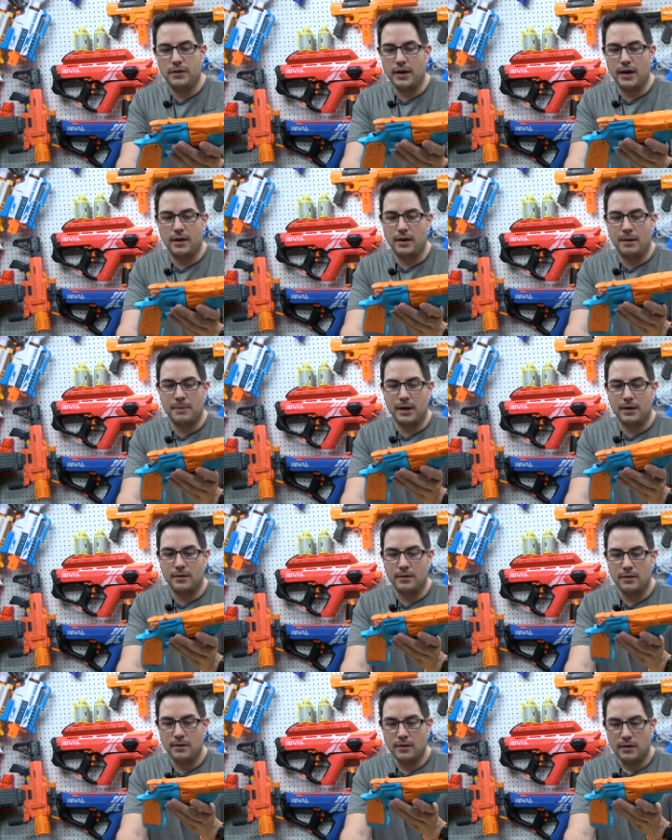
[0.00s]
that I
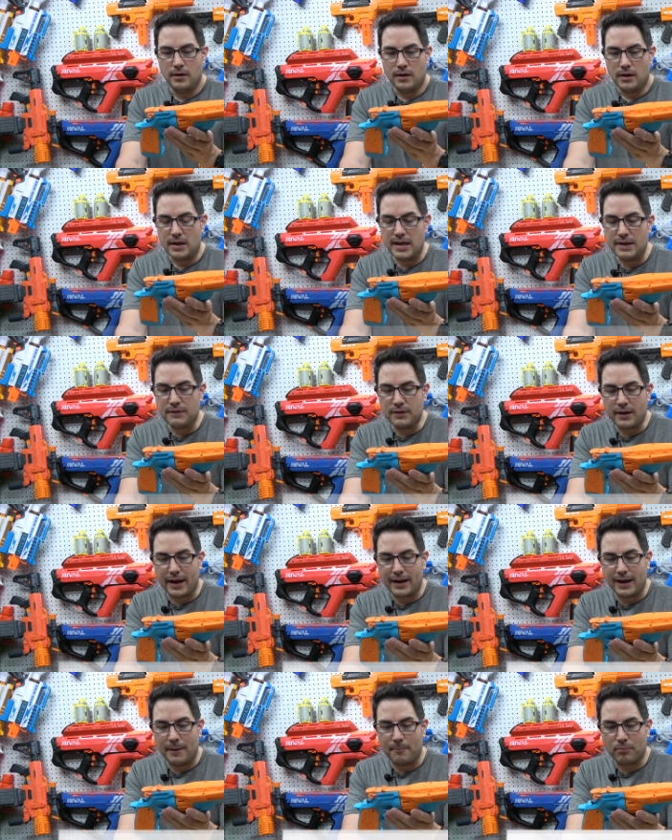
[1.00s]
mean, even
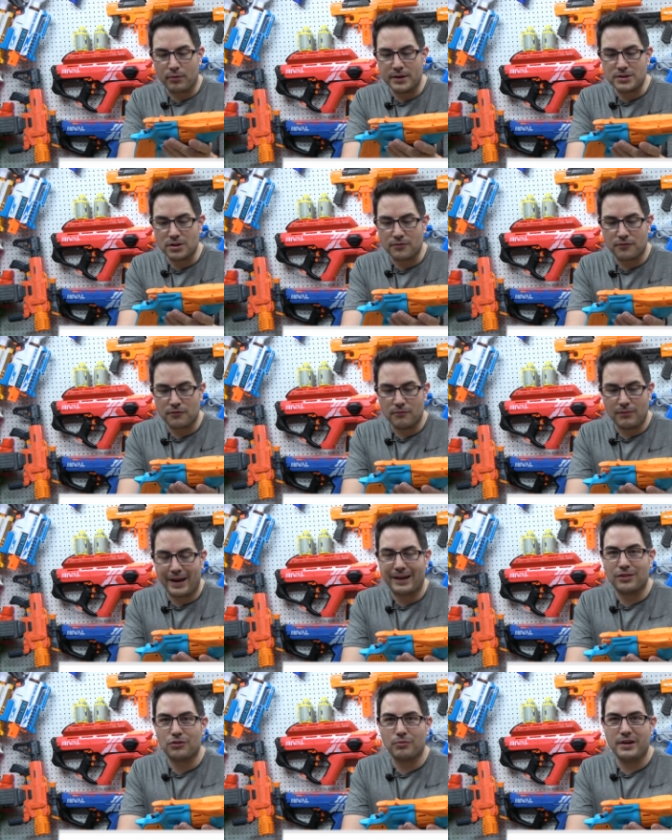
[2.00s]
like a printer
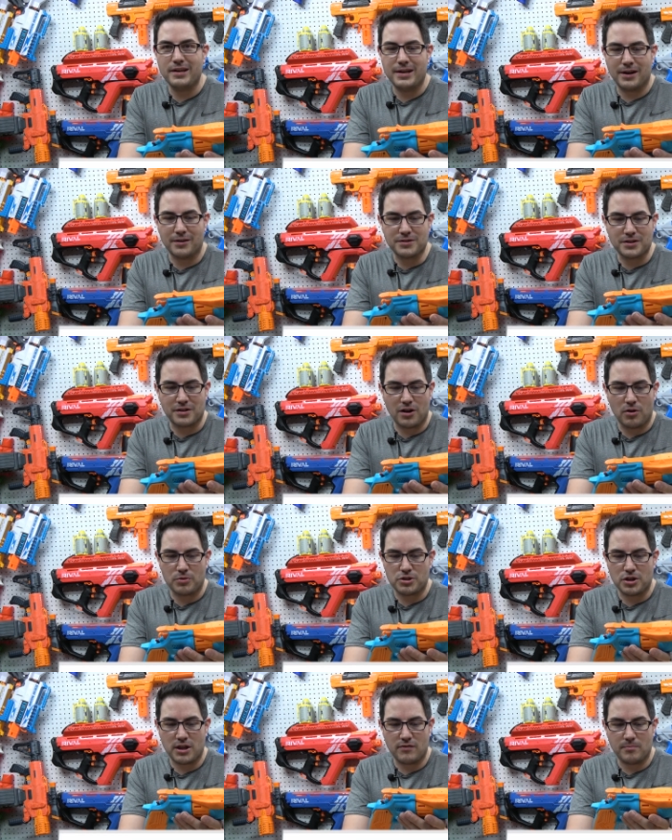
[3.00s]
like three years
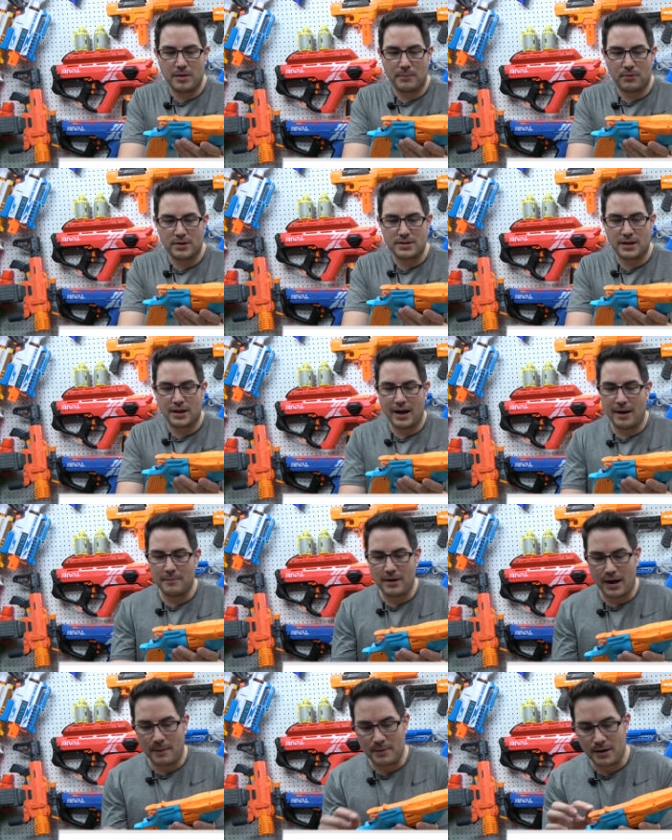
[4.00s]
ago should even be printing.
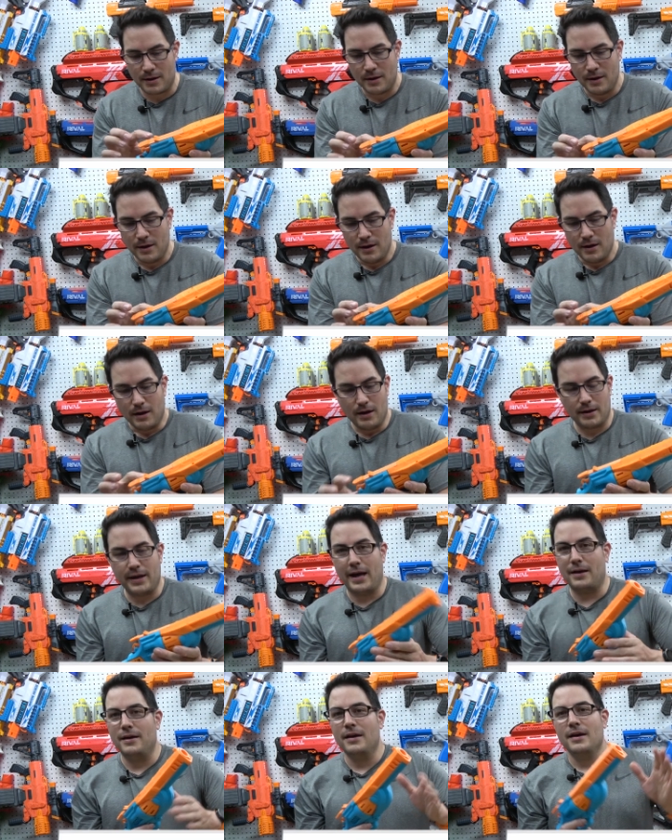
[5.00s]
I'm, i mean,
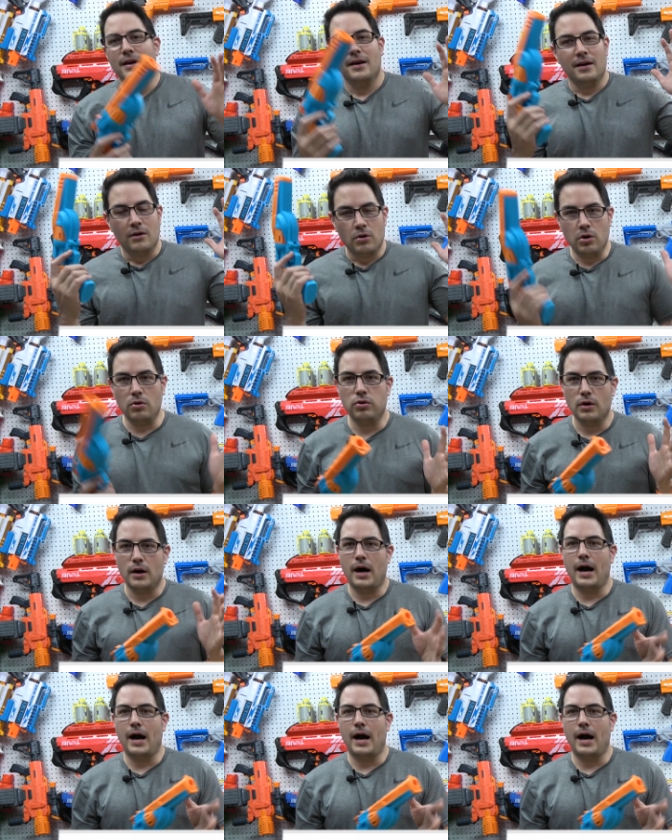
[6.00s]
again, whew,